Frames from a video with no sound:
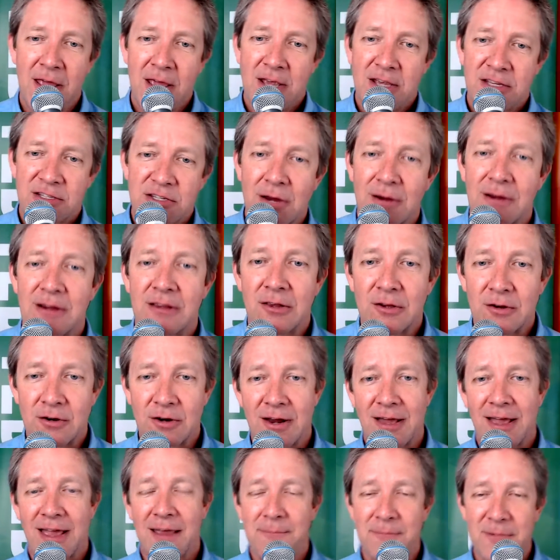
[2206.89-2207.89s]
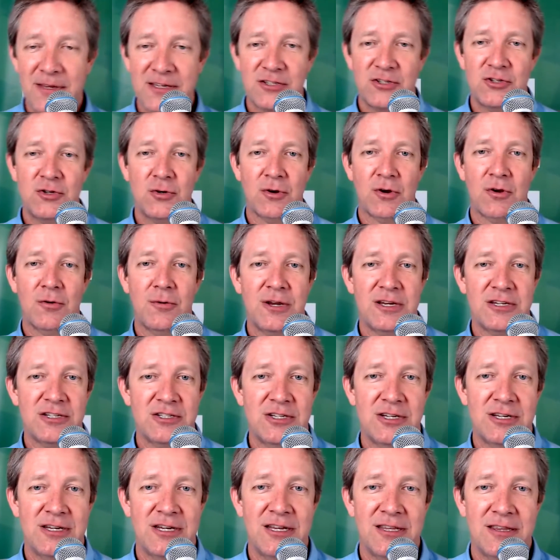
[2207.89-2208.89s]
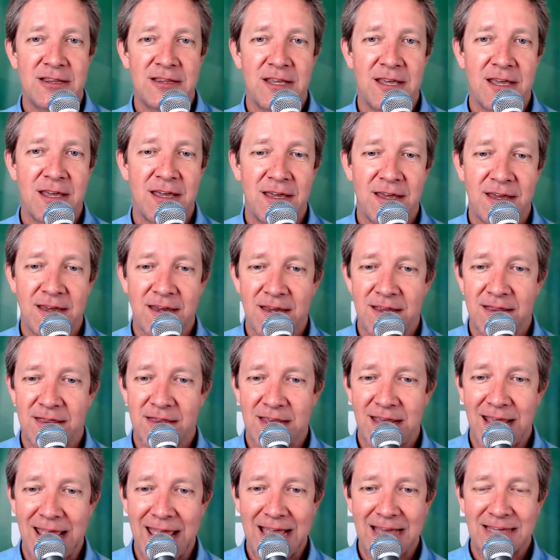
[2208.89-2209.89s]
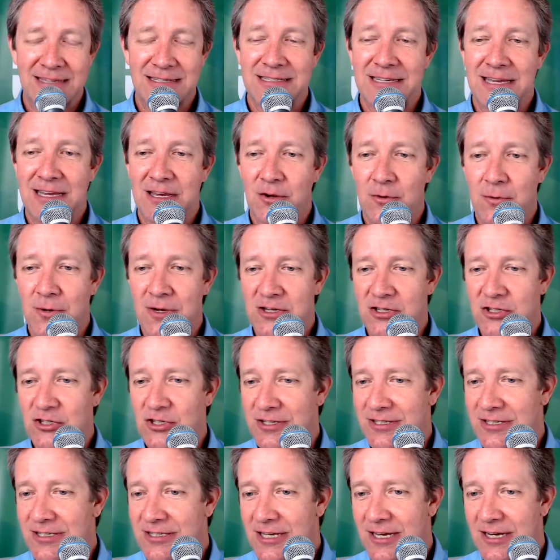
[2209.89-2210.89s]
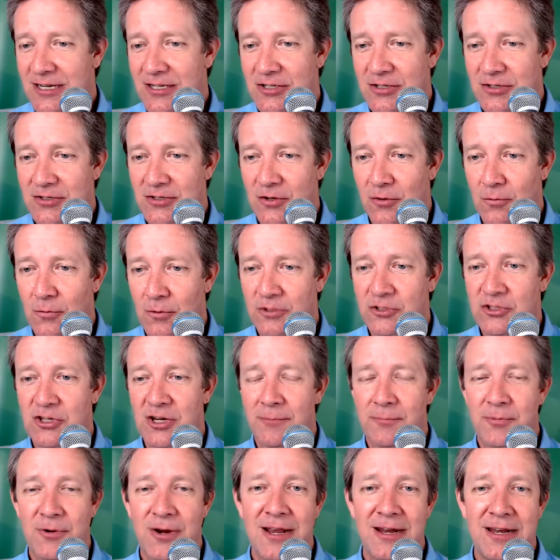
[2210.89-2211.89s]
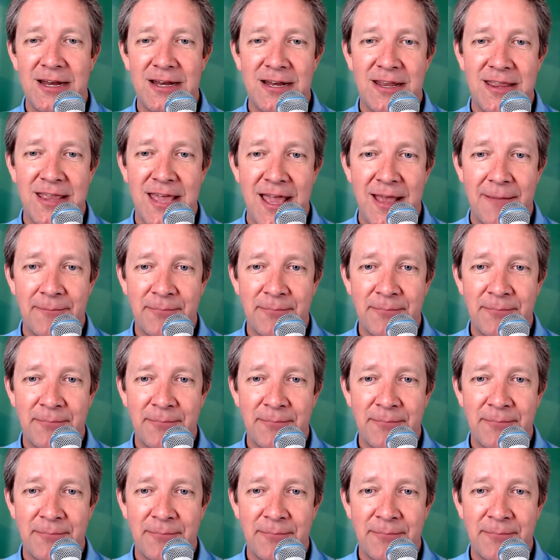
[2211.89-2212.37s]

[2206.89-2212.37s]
Sorry, Laura, I missed your question in the Ask a Question section. So we'll jump right into that.